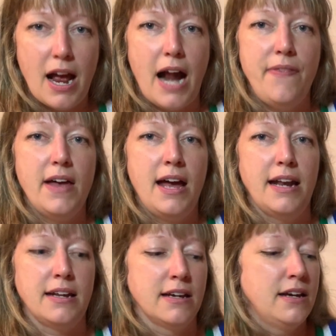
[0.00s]
and
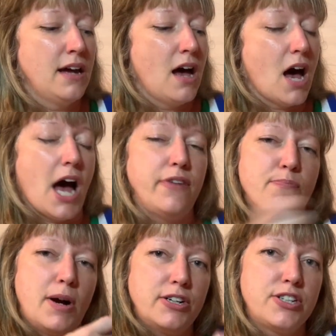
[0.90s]
then I've
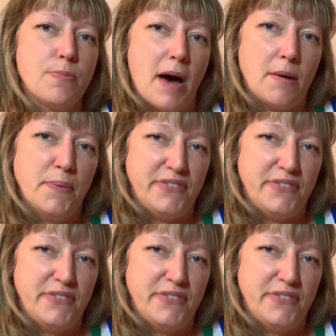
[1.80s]
marked the bottom of